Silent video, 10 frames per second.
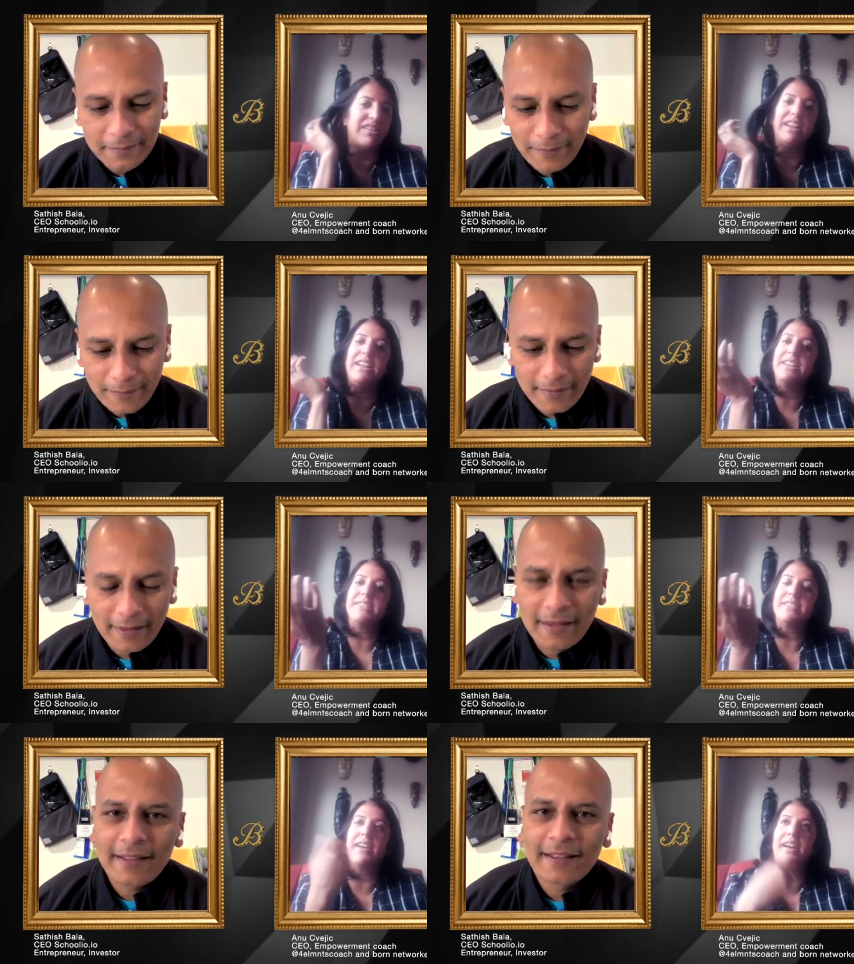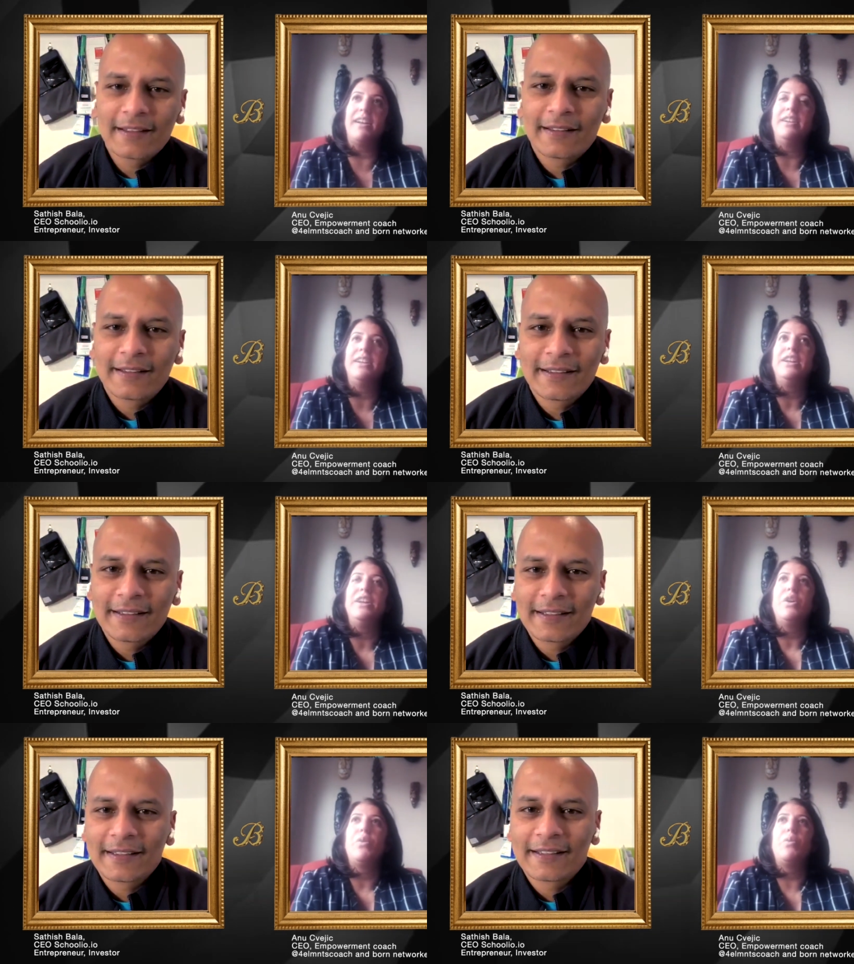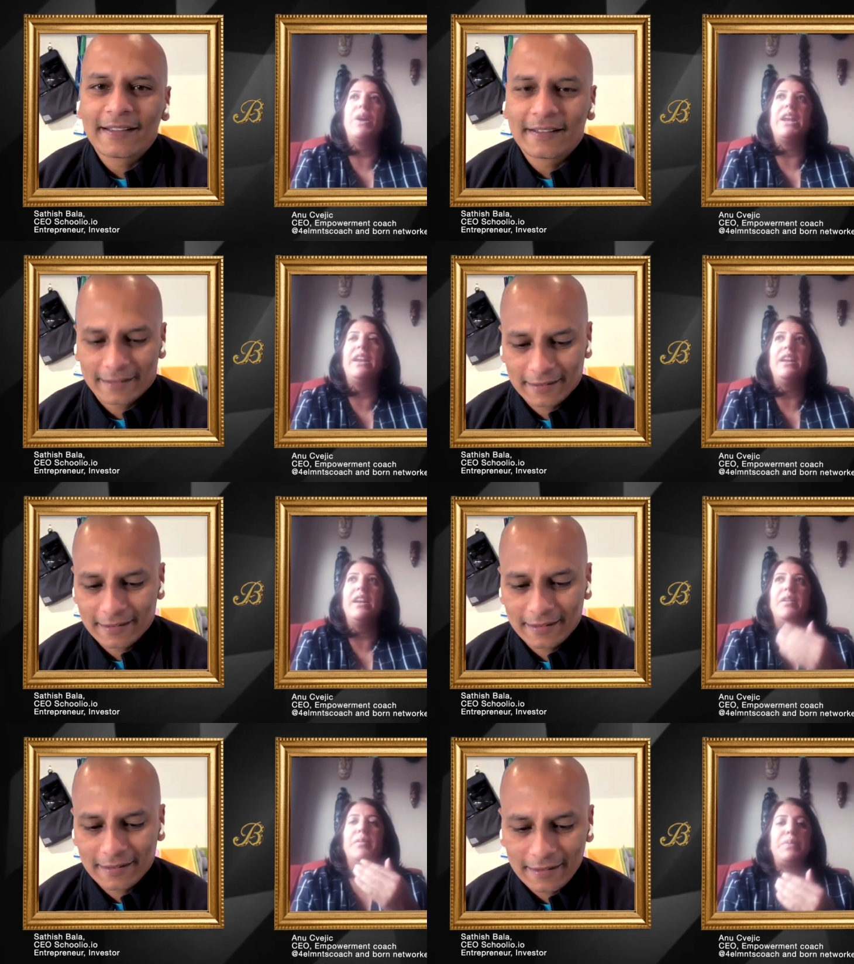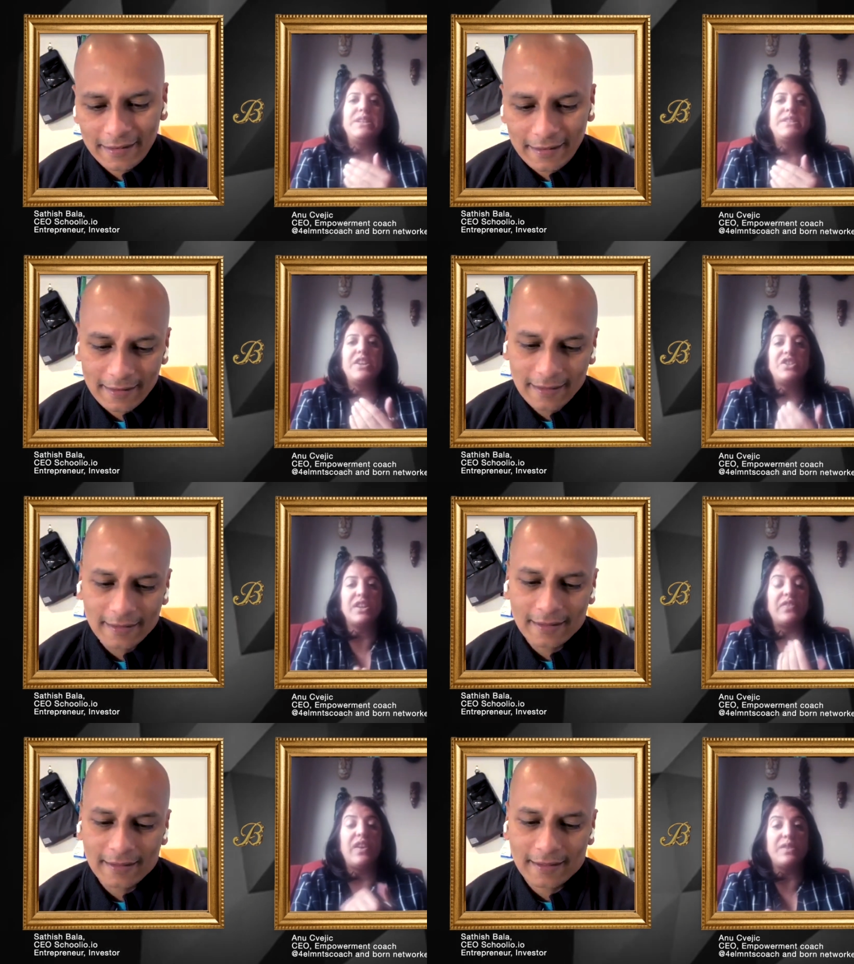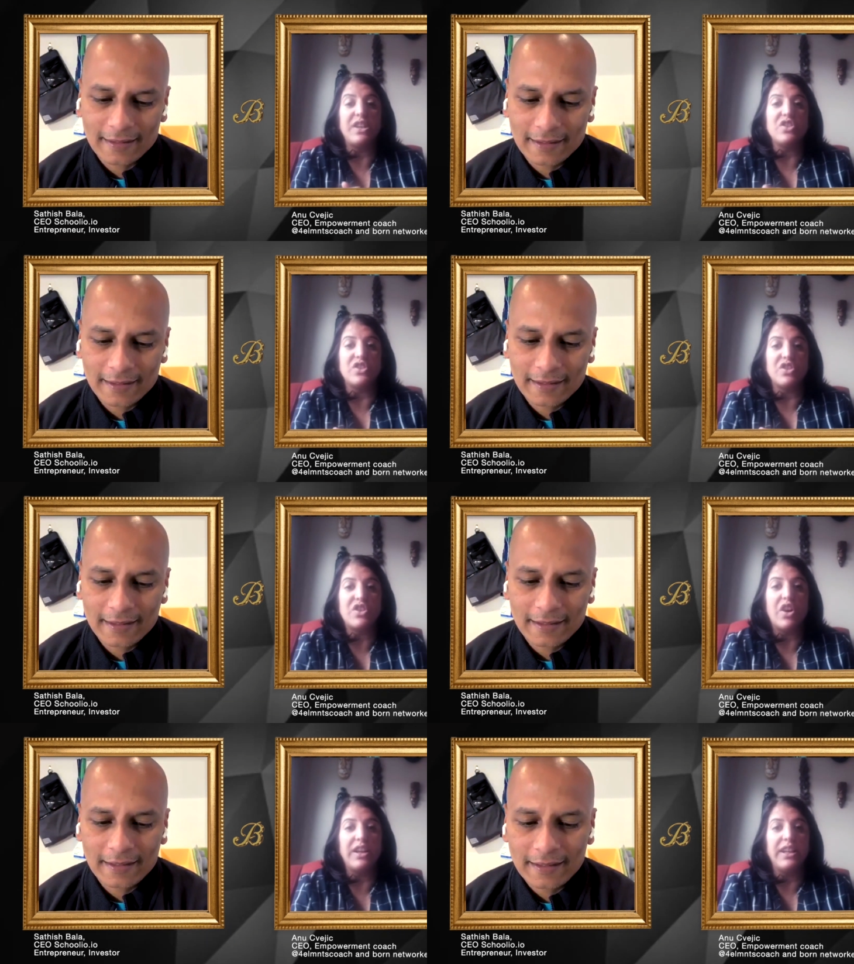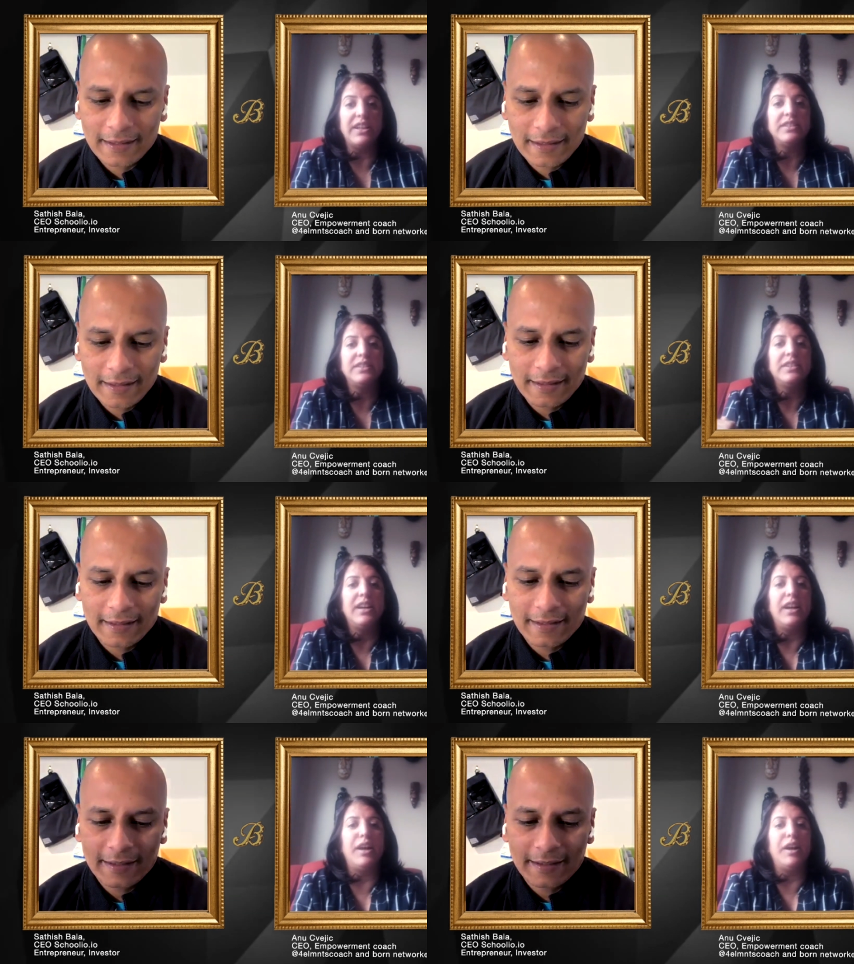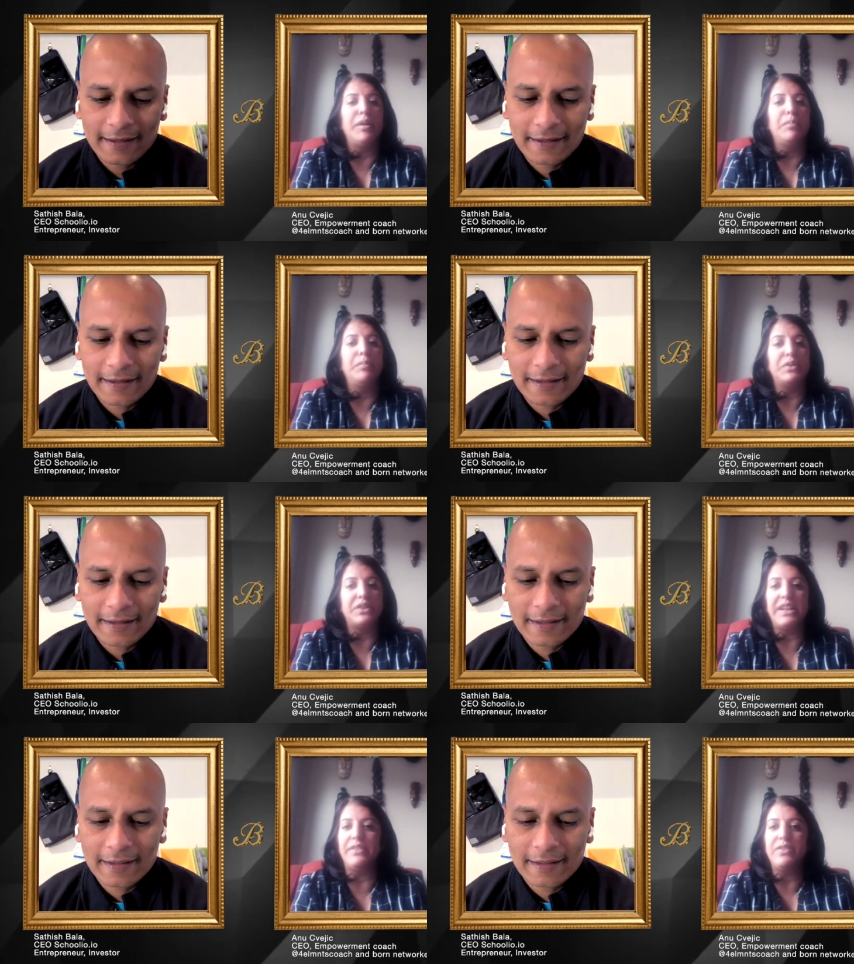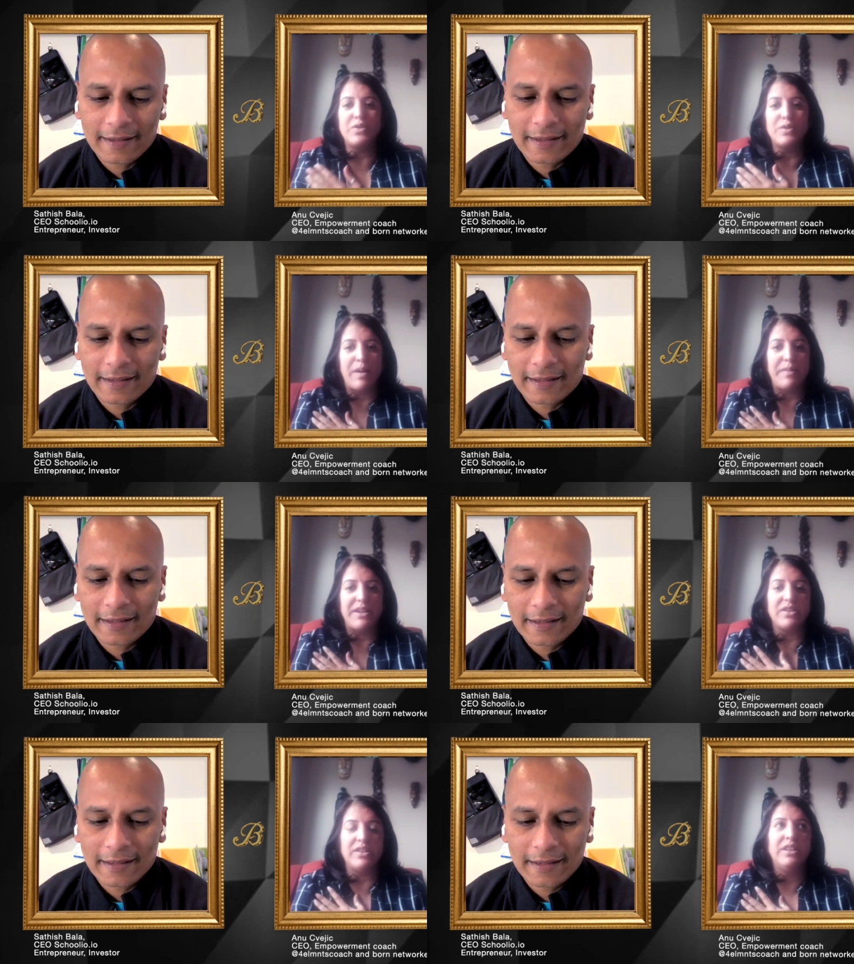Speaker 1: And, uh, when P C H S Foundation started, Uh, Buldev, who's my mentor,